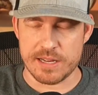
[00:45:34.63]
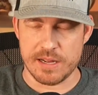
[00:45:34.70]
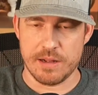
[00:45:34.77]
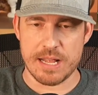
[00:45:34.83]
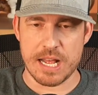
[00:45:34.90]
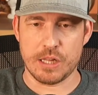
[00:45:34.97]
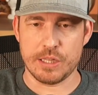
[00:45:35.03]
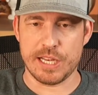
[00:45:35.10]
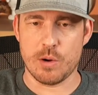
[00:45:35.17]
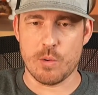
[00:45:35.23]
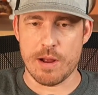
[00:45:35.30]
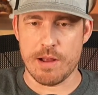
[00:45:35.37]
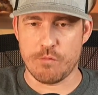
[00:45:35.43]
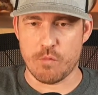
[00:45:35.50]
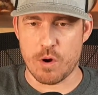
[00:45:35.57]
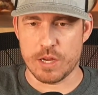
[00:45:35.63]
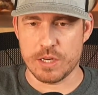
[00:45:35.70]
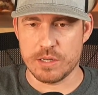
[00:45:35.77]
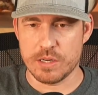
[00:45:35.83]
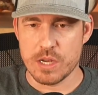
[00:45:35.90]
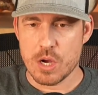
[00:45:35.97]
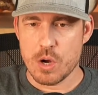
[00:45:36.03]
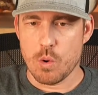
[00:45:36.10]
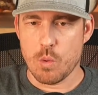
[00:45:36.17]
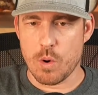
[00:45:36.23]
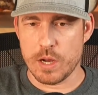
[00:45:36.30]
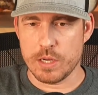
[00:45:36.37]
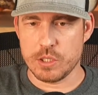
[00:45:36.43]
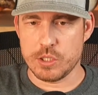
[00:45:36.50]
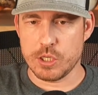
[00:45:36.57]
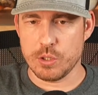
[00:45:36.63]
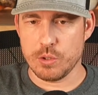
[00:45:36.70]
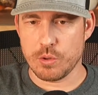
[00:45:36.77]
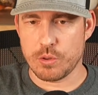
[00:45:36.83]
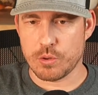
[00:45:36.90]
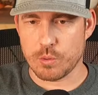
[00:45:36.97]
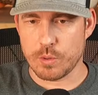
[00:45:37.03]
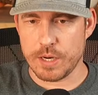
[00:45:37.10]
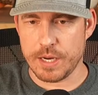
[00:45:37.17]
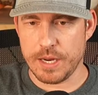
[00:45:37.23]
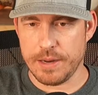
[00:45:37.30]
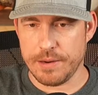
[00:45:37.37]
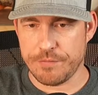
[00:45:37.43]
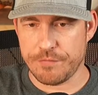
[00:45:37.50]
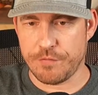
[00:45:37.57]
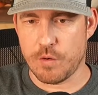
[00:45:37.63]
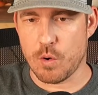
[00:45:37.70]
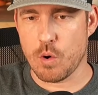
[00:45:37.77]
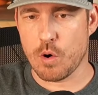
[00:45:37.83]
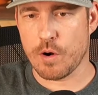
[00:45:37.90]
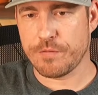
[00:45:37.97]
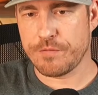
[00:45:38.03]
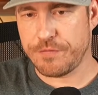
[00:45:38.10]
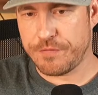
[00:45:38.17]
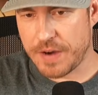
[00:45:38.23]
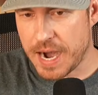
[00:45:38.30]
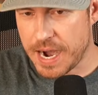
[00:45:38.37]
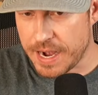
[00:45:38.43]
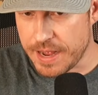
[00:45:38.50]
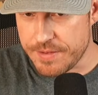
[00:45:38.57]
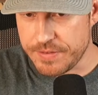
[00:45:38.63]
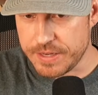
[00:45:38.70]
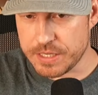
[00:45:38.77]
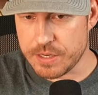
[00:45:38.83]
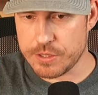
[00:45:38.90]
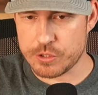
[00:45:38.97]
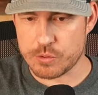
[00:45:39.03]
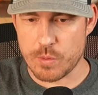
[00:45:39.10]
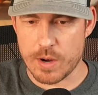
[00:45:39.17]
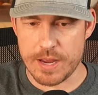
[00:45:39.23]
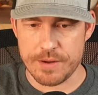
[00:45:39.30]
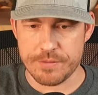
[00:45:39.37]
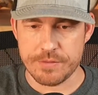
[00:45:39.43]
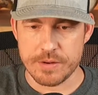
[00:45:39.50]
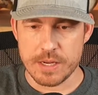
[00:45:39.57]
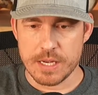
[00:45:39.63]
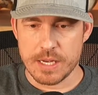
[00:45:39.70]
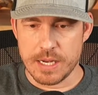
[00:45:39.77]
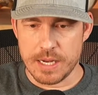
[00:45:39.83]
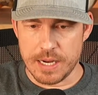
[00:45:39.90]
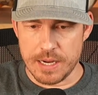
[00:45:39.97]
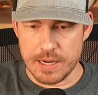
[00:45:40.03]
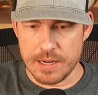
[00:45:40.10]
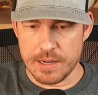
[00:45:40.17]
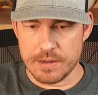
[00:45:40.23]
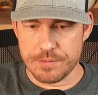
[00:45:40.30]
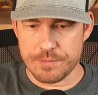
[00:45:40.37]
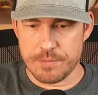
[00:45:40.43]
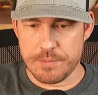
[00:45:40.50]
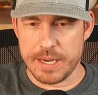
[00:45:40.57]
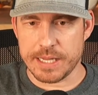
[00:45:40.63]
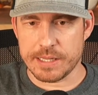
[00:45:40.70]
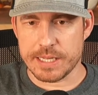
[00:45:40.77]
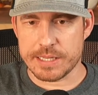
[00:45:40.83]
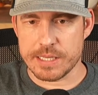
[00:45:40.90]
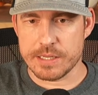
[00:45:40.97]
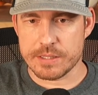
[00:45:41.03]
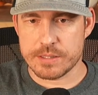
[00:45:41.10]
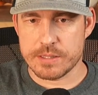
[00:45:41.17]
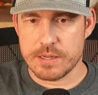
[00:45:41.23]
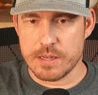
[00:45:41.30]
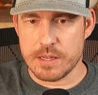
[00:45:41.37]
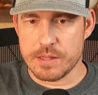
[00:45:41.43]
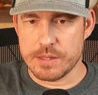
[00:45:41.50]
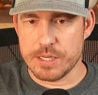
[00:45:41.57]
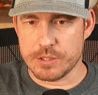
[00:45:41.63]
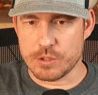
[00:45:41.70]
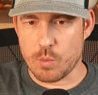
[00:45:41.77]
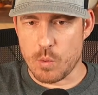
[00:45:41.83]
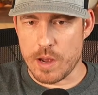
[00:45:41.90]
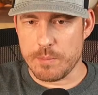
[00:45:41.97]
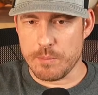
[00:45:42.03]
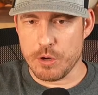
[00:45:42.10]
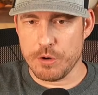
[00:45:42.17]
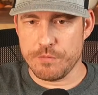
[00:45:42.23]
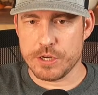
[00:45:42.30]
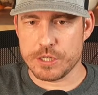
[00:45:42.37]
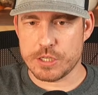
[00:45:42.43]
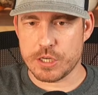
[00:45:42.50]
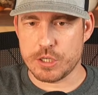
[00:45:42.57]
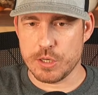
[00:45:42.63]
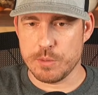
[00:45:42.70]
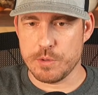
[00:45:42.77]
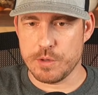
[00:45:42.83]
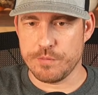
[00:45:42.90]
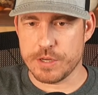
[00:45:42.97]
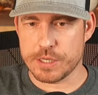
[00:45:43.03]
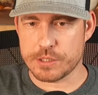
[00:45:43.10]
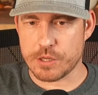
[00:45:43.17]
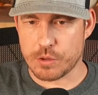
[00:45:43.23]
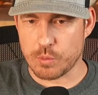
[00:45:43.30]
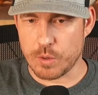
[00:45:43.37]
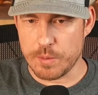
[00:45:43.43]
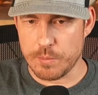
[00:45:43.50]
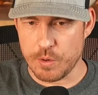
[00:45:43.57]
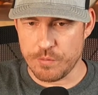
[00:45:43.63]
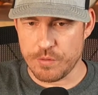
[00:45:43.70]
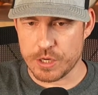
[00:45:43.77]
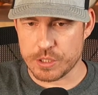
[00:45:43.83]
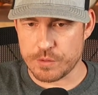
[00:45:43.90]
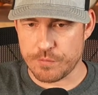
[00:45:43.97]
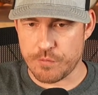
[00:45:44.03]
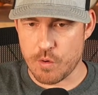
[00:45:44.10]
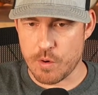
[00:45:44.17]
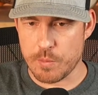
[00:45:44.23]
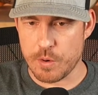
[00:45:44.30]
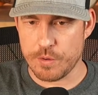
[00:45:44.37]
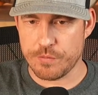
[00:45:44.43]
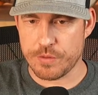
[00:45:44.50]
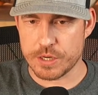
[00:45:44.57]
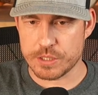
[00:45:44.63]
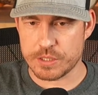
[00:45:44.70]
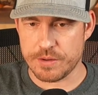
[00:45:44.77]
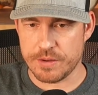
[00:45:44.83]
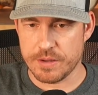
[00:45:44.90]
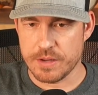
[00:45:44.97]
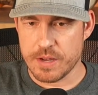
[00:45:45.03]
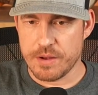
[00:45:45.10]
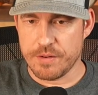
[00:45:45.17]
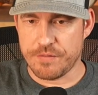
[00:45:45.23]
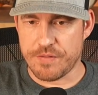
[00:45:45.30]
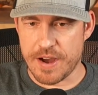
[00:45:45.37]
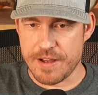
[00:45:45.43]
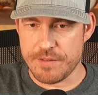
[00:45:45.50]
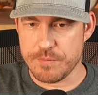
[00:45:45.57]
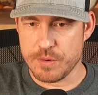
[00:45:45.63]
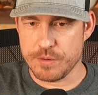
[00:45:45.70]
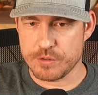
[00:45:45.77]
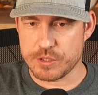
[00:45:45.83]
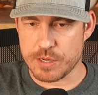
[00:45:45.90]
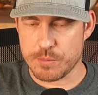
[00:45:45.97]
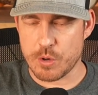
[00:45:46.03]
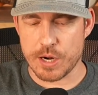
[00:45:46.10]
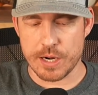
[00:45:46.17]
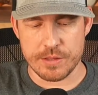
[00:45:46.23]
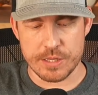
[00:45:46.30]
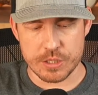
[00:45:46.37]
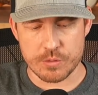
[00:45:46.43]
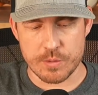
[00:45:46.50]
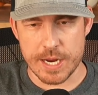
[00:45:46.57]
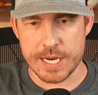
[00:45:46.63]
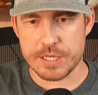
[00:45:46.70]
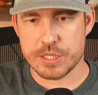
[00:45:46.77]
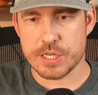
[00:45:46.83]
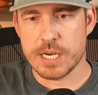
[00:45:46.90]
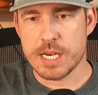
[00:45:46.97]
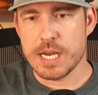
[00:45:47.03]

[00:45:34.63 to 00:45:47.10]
a Elliott wave, 1, 2, 3, 4, 5 into this wave, meaning like this. There's a 1 move, there's a 2 move, there's a 3 move, there's a 4 move, there's a 5 move somewhere in this range.